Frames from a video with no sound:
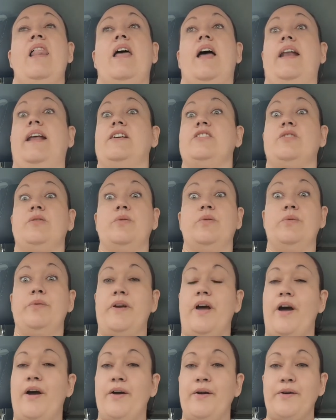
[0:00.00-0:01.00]
And as you all
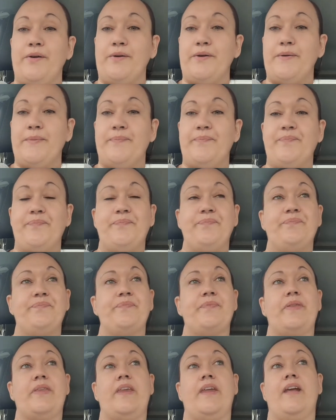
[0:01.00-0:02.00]
know,
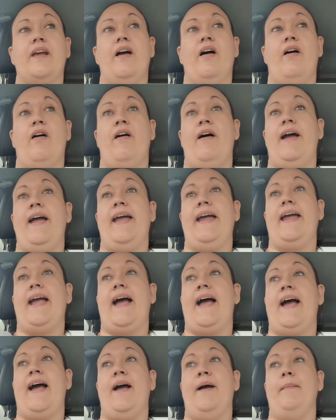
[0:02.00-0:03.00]
I
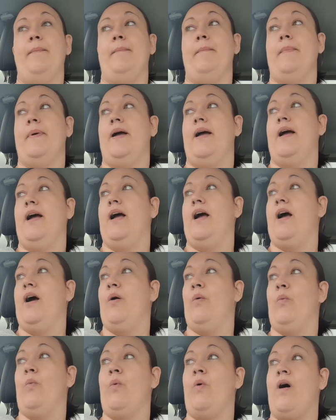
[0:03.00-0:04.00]
am
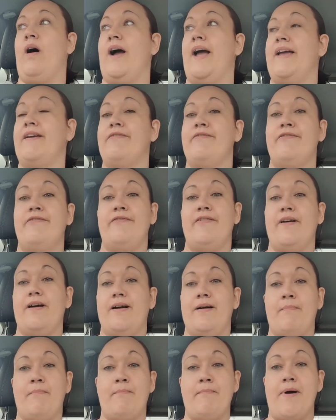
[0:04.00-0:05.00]
a wife,
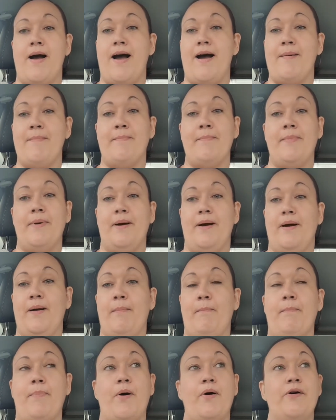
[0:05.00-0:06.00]
a mum, a
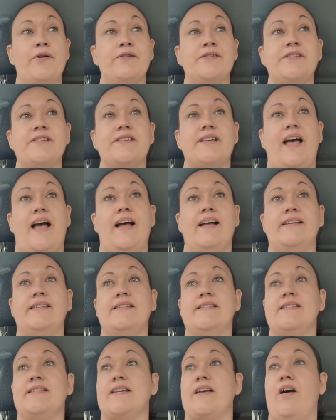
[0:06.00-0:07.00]
boss,
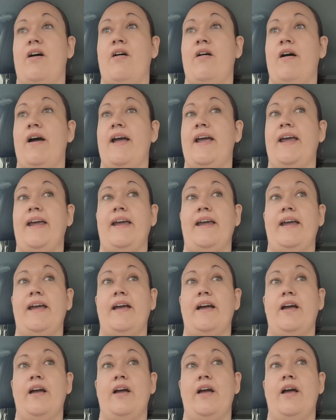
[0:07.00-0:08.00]
and I
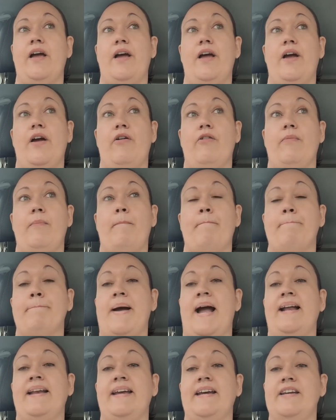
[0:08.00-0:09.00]

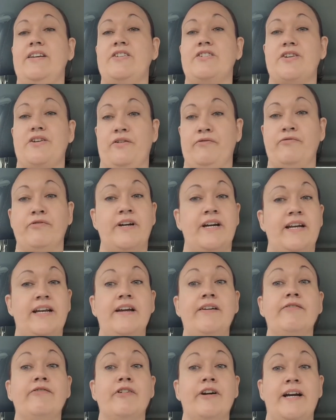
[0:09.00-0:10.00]
manage a
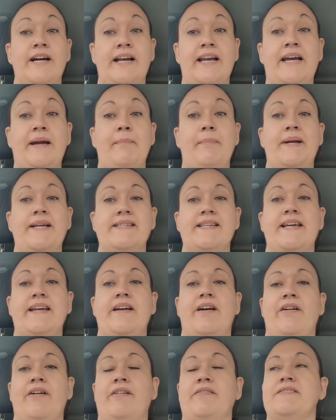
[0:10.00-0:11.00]
really, really busy
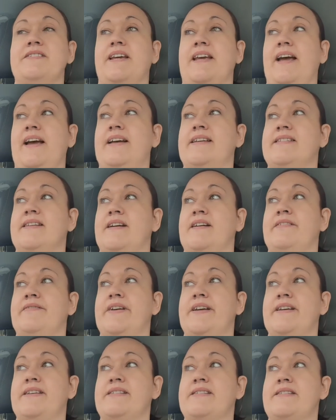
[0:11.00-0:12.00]
aftercare
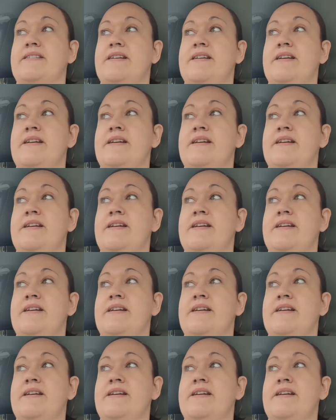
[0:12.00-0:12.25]
service.